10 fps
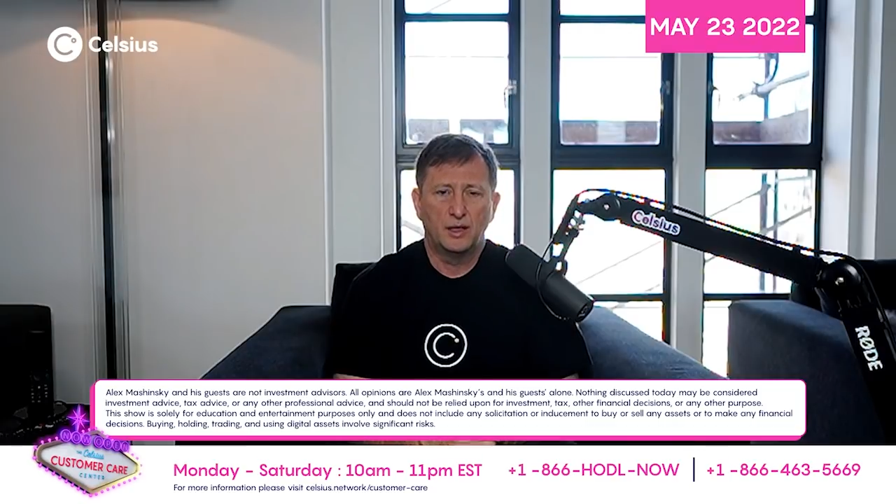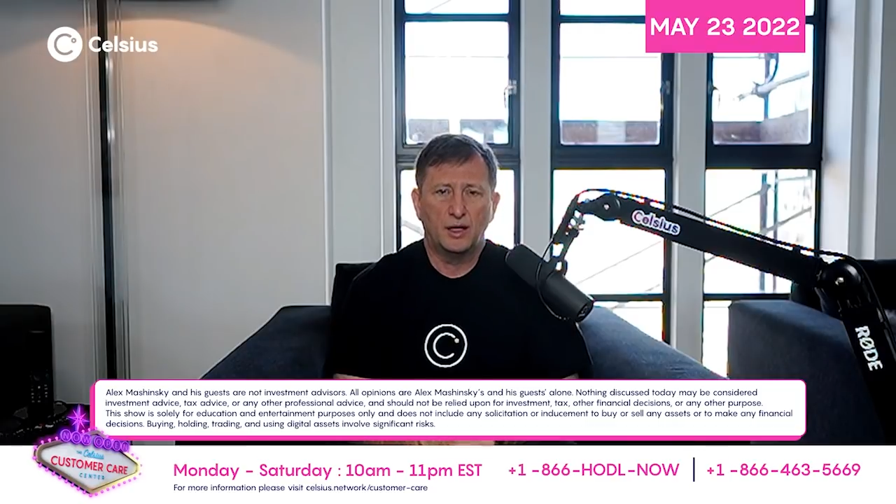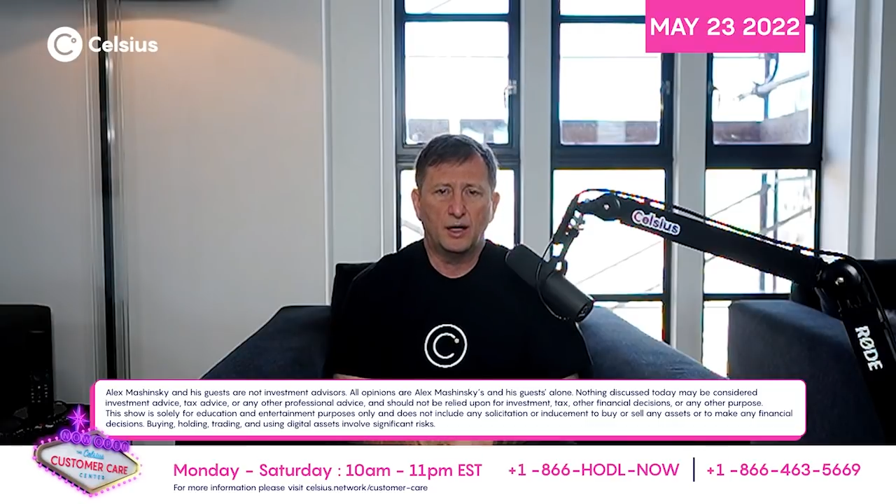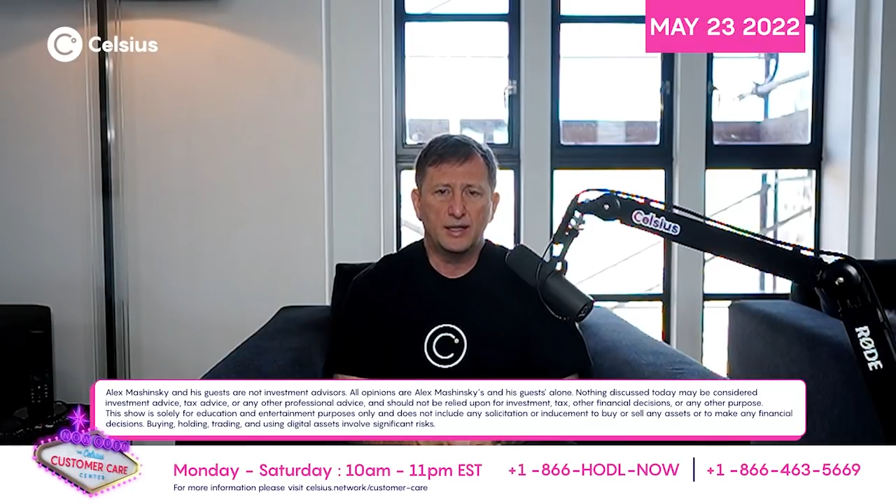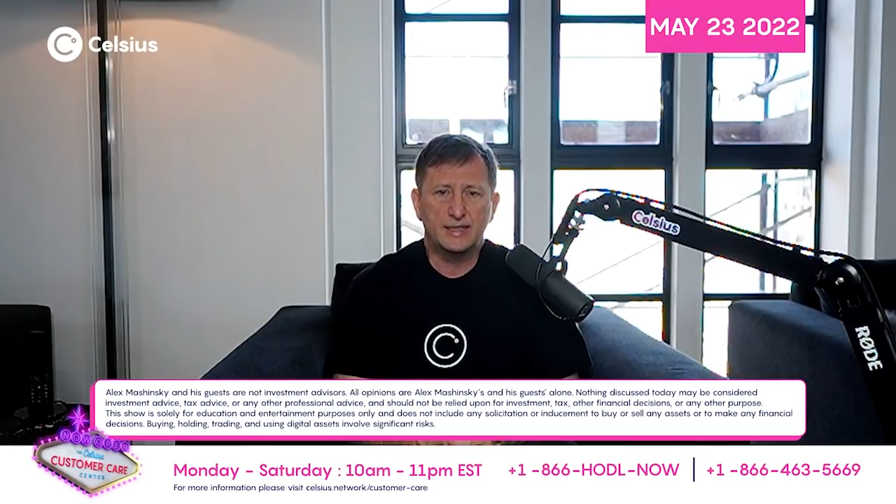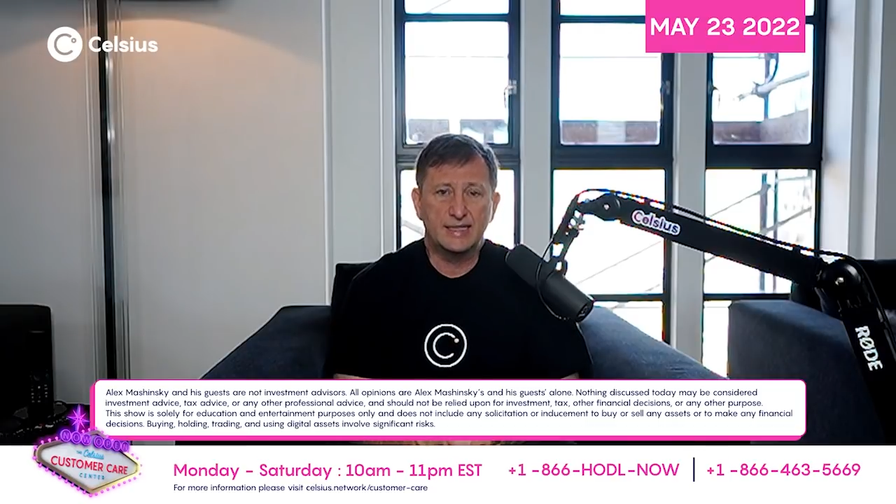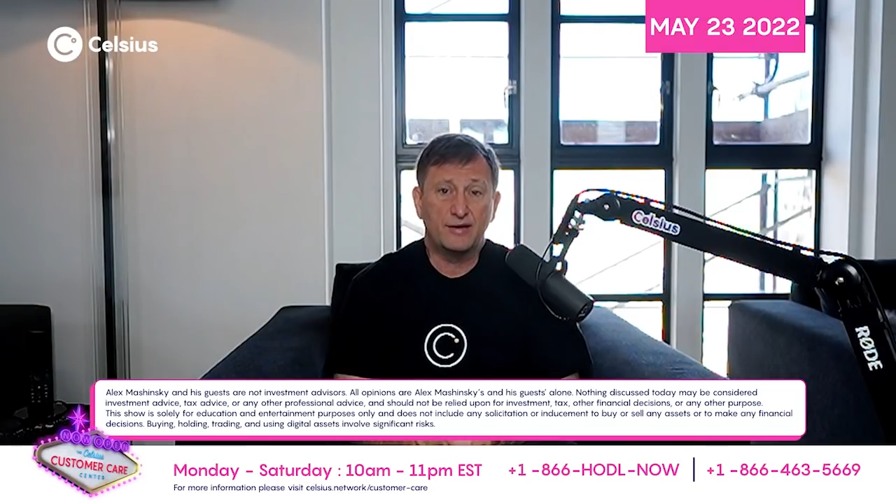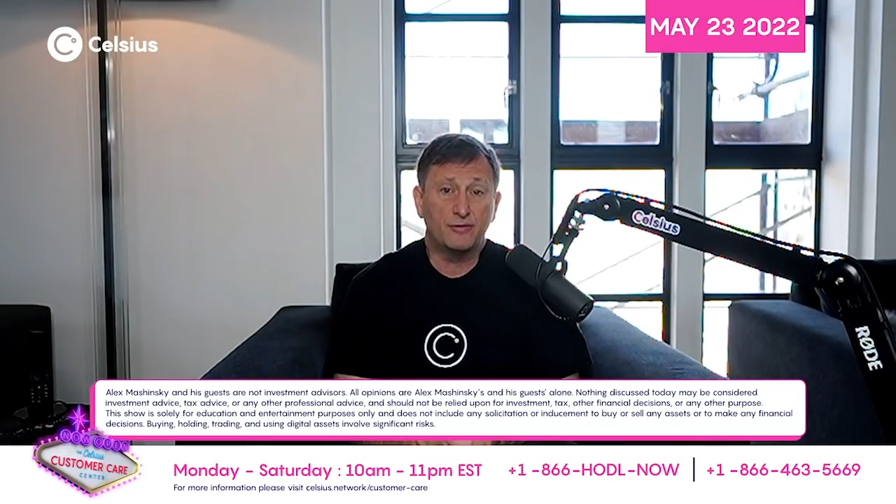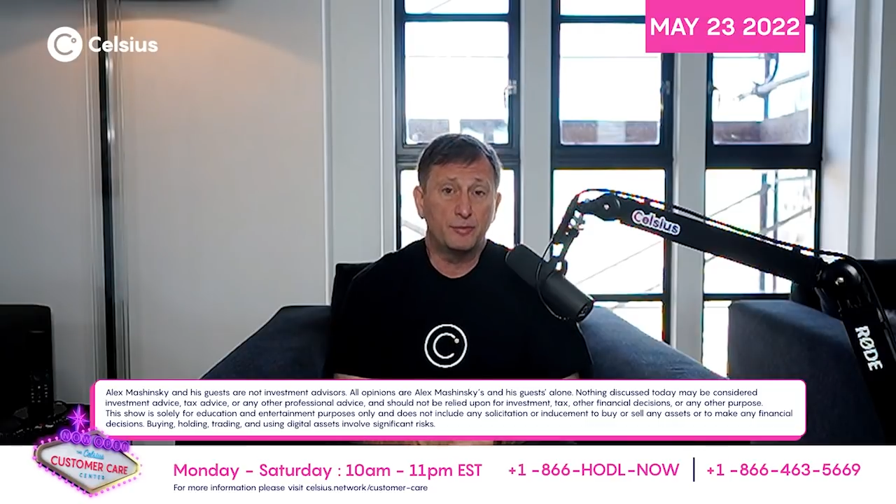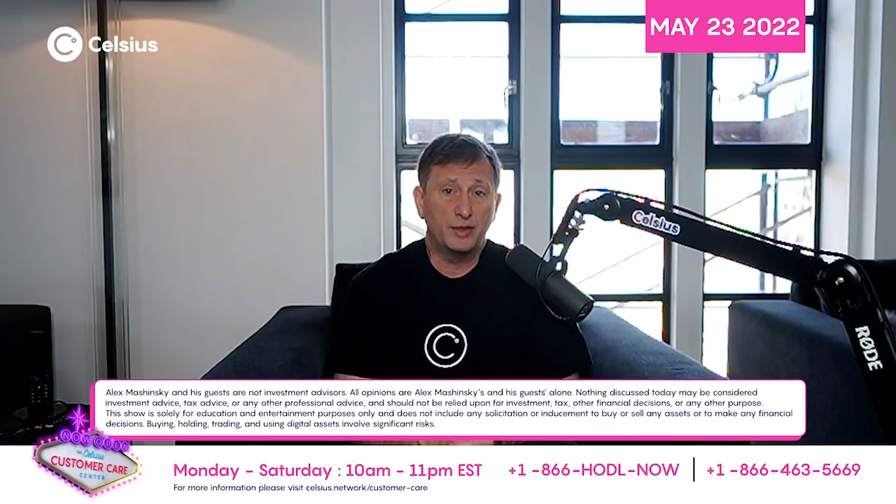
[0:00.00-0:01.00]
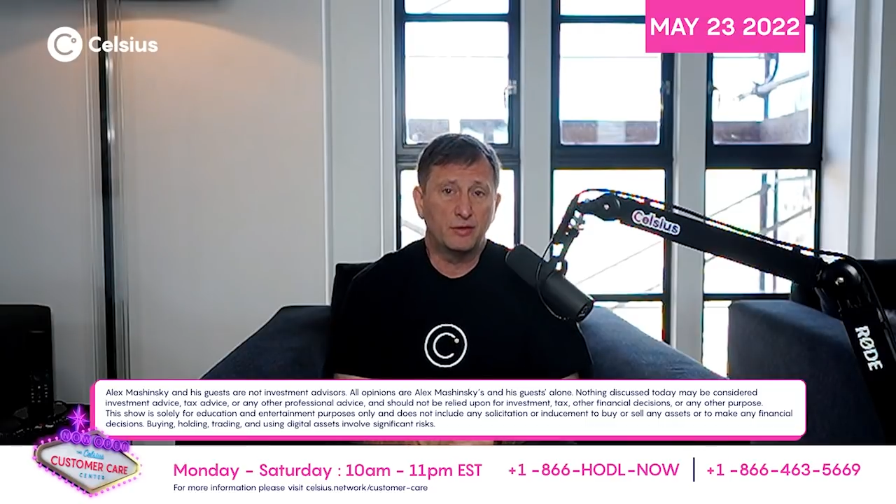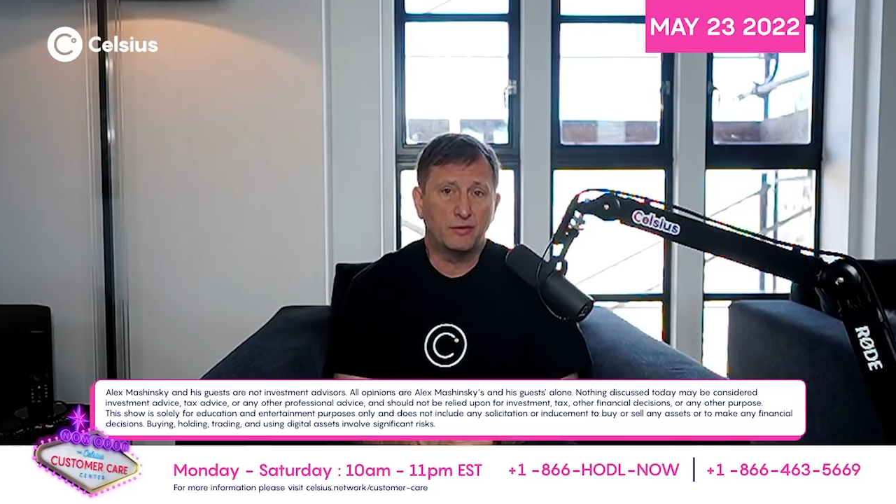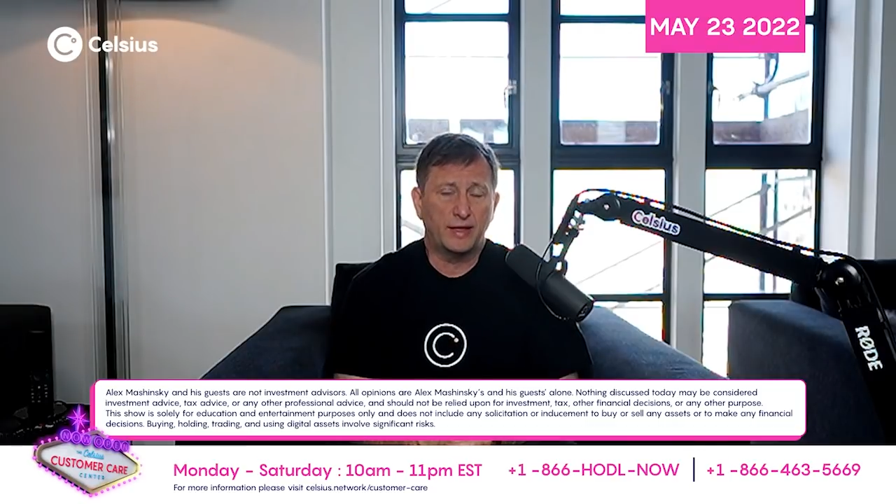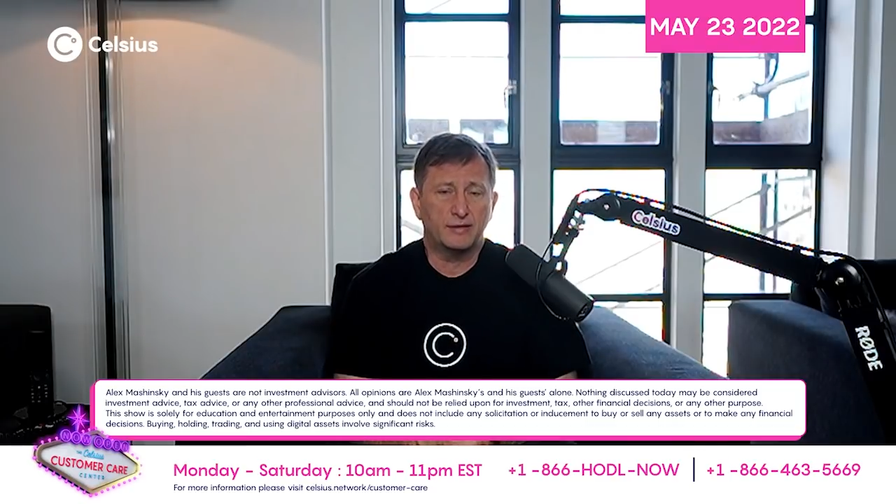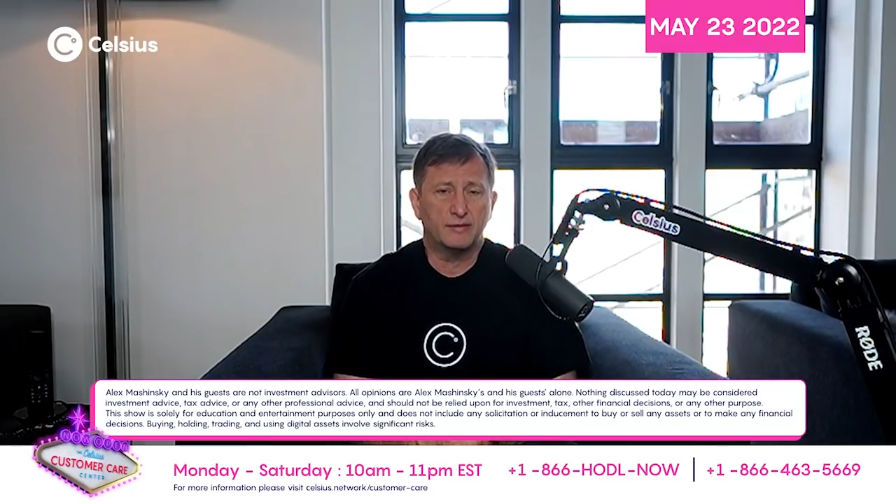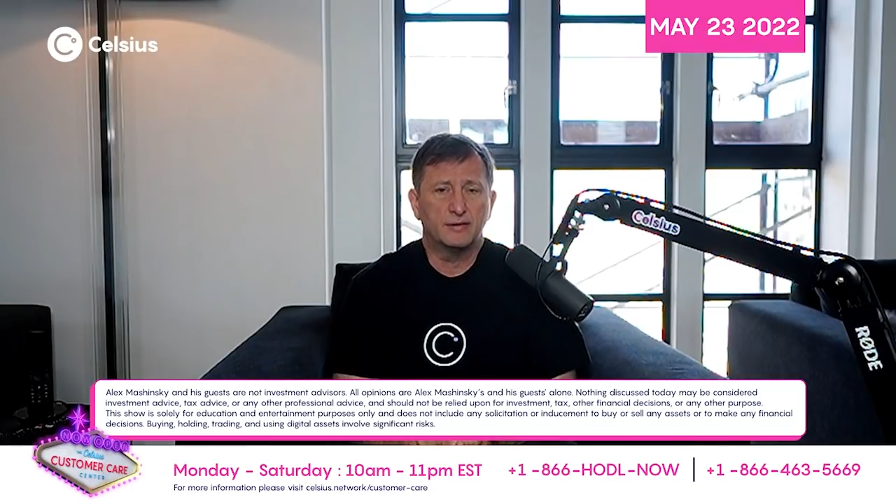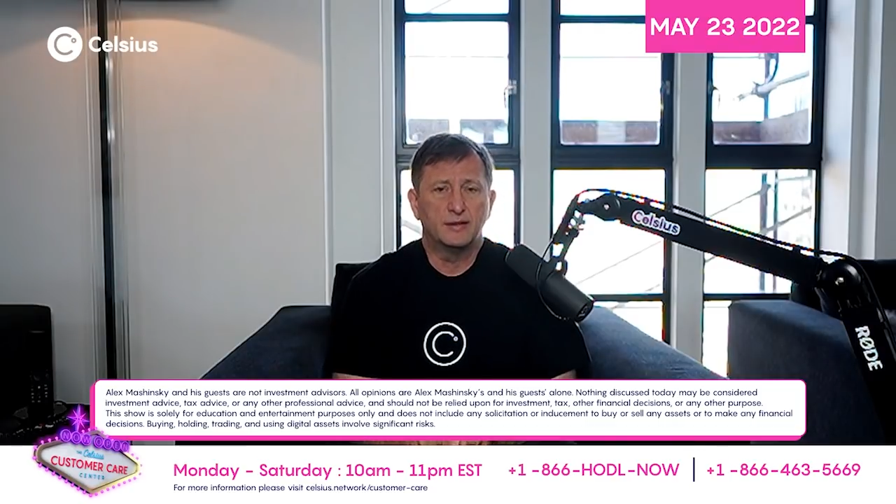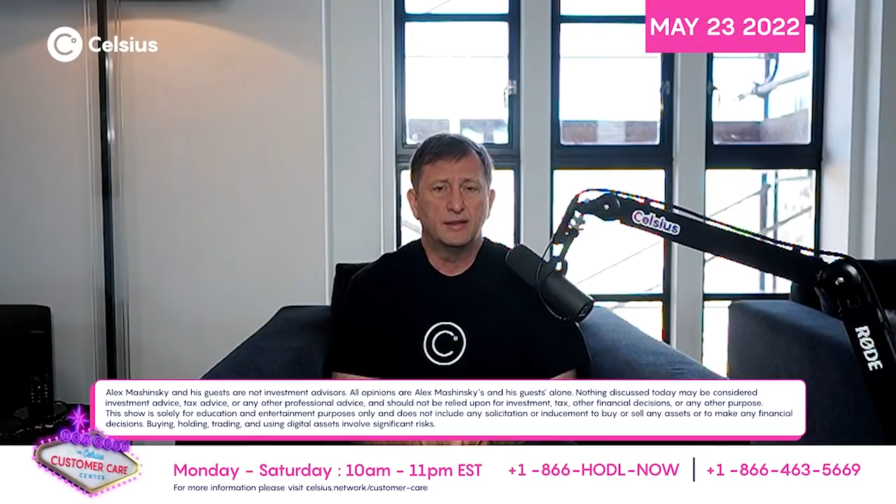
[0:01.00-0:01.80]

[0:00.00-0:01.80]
has never been greater.